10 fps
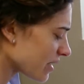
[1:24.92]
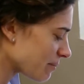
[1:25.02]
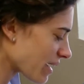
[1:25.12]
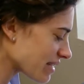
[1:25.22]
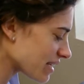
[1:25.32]

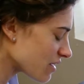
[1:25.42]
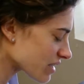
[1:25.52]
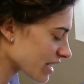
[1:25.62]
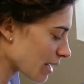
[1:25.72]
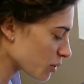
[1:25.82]
I see there's
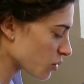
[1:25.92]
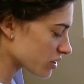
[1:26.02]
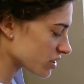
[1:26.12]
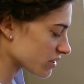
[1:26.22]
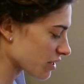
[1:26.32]
a couple
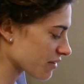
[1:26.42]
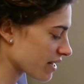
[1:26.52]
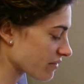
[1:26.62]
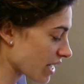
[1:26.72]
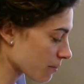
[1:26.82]
questions here that
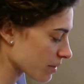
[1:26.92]
have not